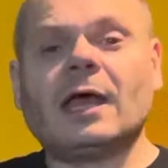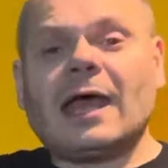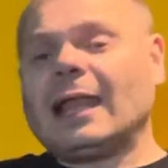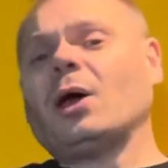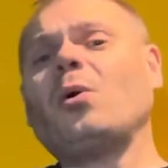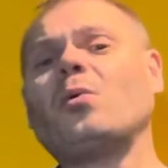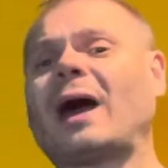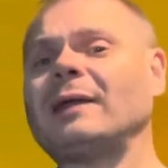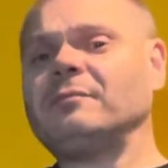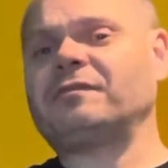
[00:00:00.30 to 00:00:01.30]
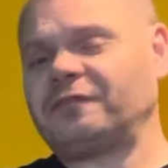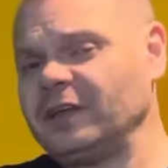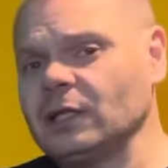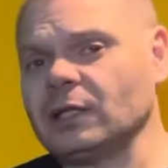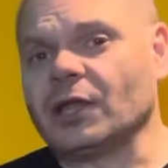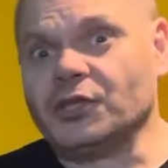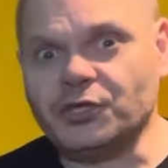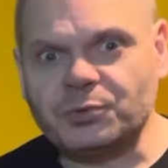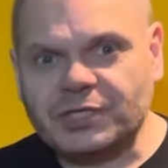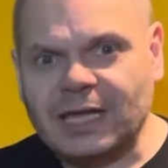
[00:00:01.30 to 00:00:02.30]
Hello, I'm Phil
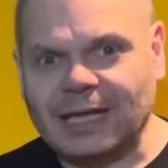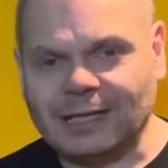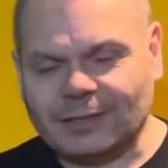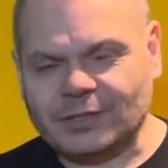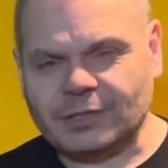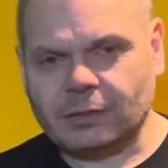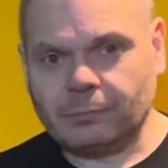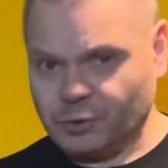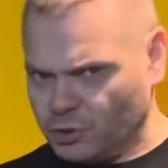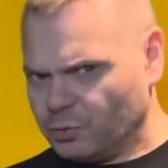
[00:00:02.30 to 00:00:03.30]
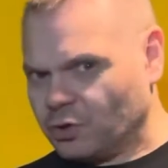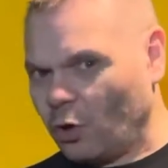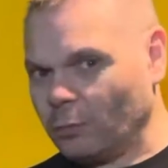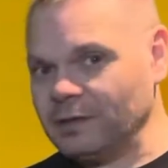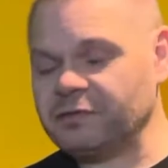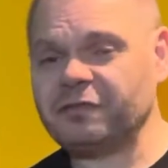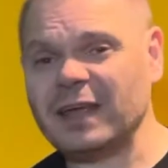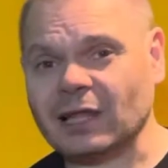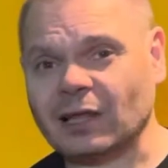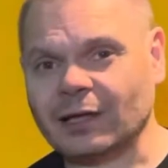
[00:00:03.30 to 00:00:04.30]
Newton, England, but you can call me
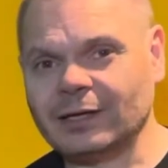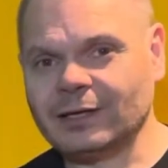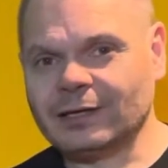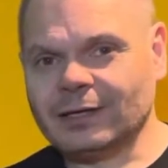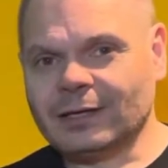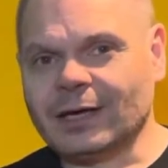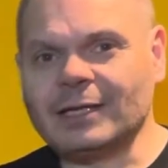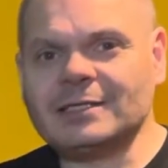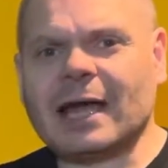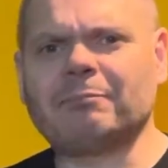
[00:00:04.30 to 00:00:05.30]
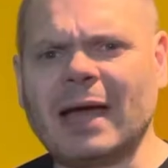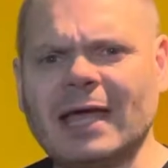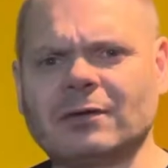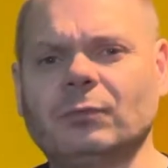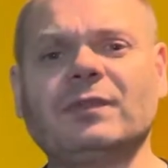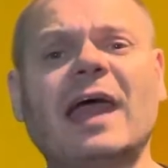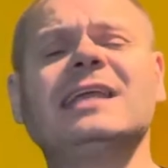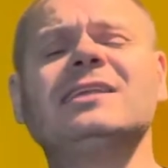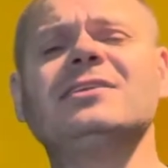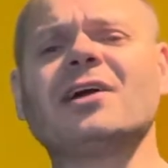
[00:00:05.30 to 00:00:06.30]
Phil. And I'm back with
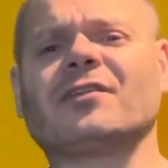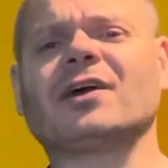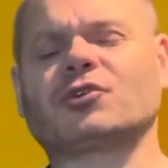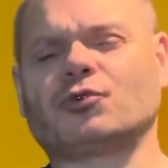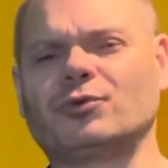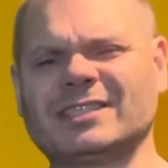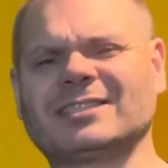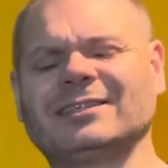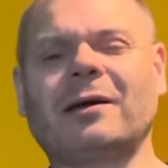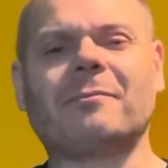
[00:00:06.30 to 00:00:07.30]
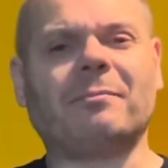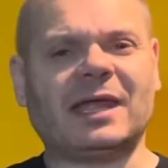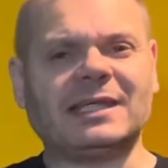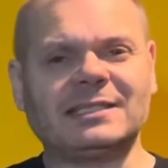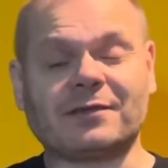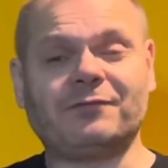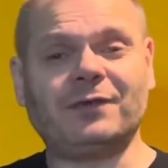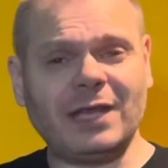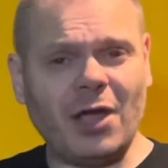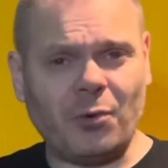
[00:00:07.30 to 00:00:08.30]
another Crystal Maze
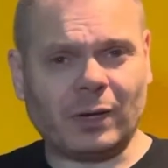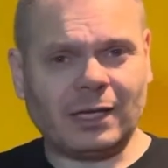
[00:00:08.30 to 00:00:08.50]
video.